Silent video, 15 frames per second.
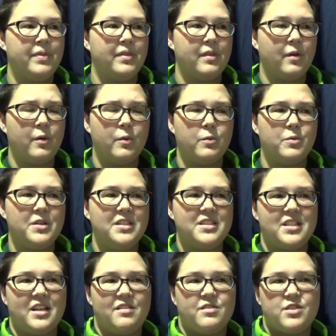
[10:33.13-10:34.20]
The whole
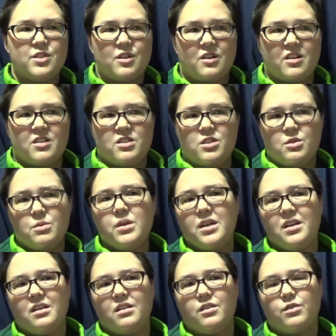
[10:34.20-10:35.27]
reason I've started
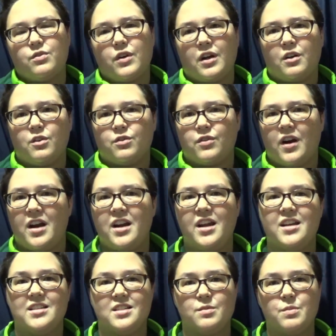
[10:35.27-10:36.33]
doing Freckle
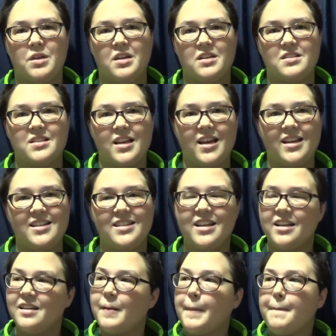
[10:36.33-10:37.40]
Fridays is because I
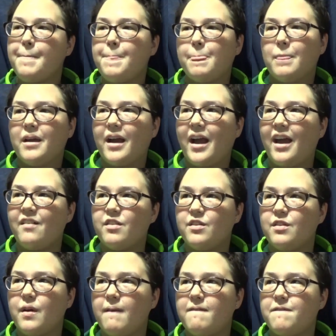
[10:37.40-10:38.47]

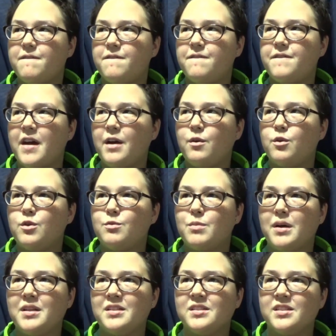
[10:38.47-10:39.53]
haven't found
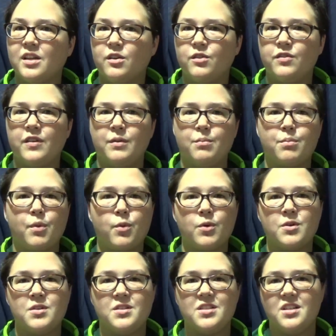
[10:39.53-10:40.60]
myself
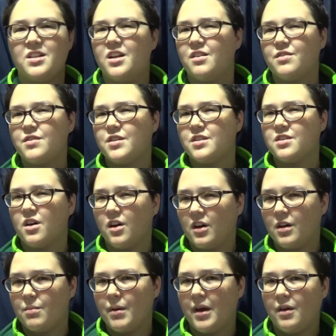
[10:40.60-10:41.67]
important enough to
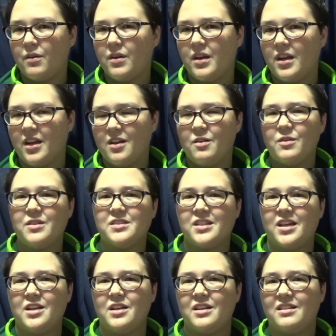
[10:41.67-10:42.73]
talk about, and I know that's
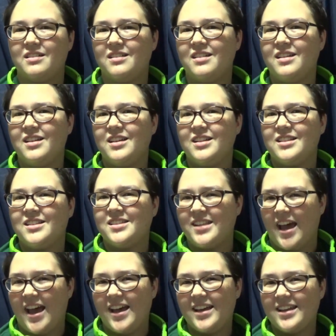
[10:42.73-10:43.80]
kind of
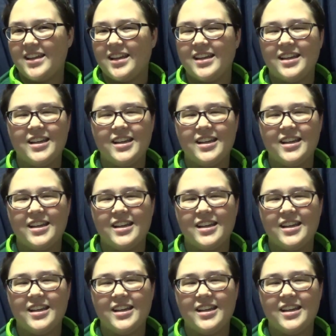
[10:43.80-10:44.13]
sad.